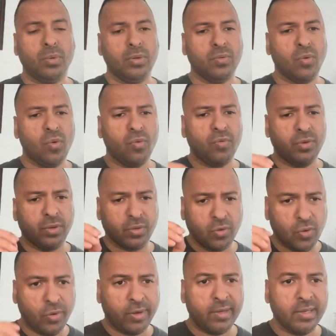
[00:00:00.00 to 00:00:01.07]
to go over it
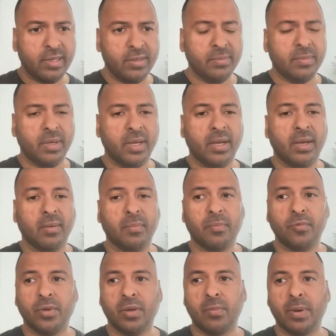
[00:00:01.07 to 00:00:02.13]
quickly.
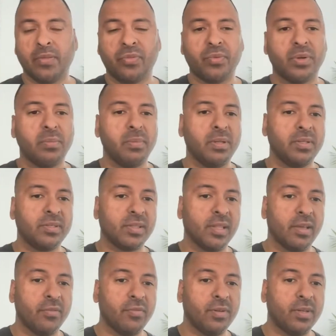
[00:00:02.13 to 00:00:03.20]
We have about 3 minutes
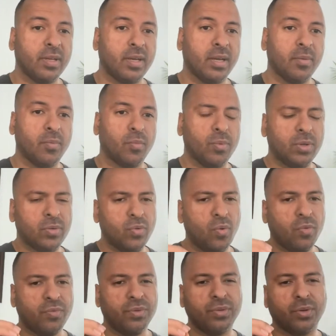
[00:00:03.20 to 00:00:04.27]
left. I want to go
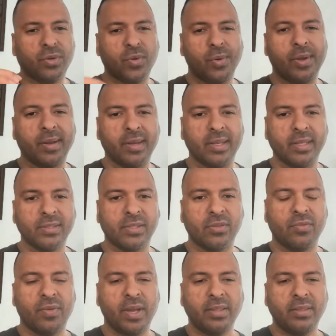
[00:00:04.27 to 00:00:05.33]
over it quickly. Is the
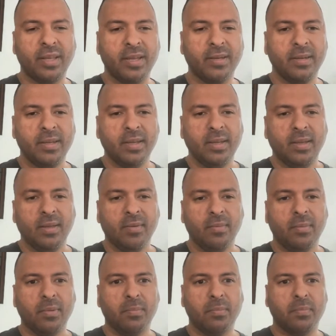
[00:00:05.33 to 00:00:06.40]
fact that
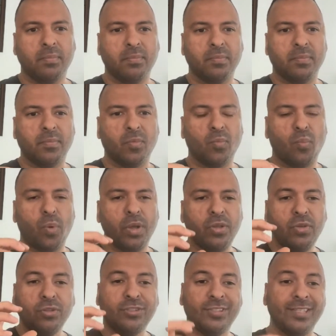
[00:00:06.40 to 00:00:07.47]
what
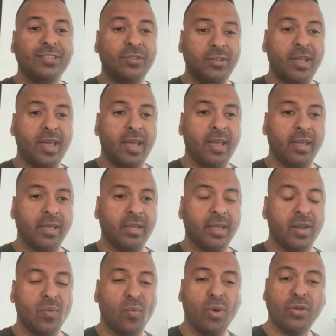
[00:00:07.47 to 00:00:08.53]
you see today
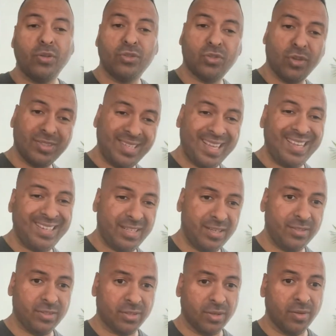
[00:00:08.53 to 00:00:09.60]
and what you saw 10
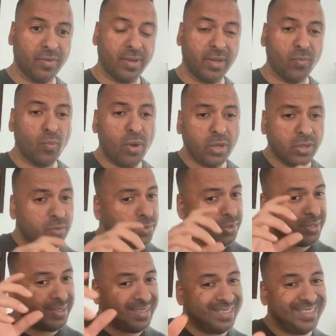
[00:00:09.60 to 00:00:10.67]
years ago and what you will
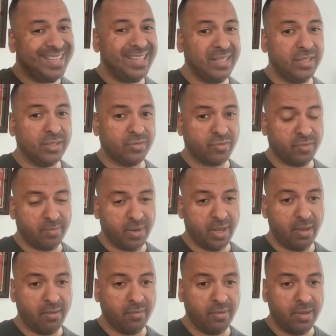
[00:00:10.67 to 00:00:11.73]
see 10 years from
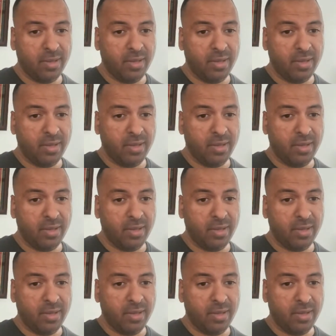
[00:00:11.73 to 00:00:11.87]
now